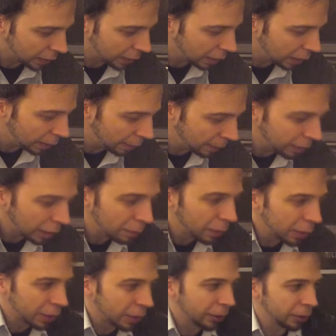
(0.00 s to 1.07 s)
I've got a
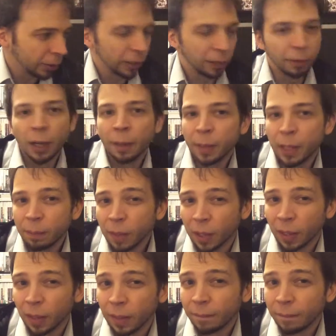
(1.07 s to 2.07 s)
bunch of other stuff coming, but